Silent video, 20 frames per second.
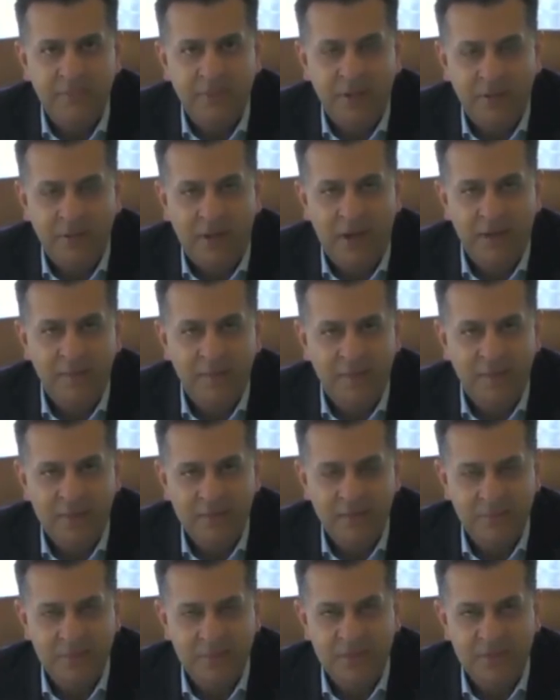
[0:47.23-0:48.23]
you know either
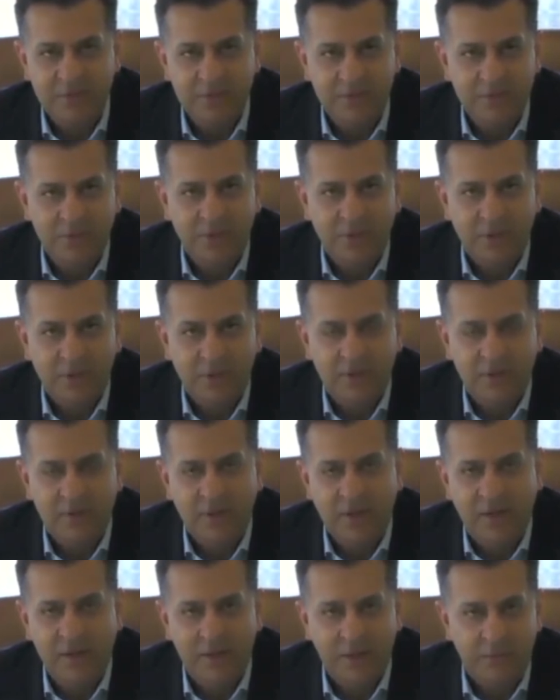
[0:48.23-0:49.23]
as a business owner,
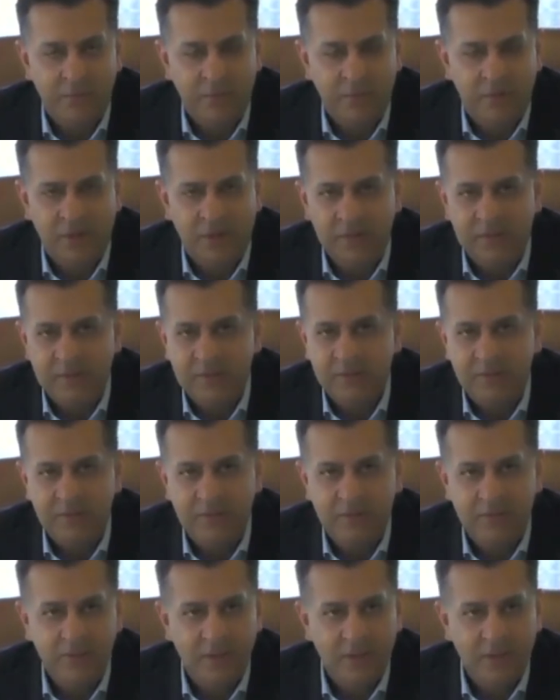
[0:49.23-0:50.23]

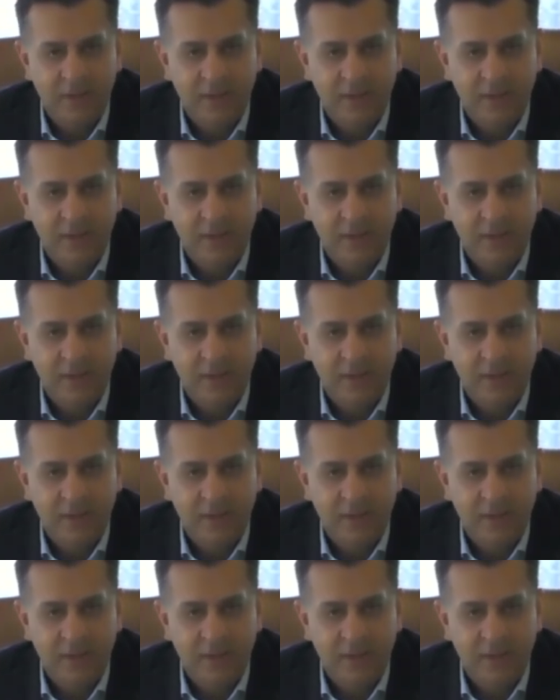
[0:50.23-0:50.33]
enterprise,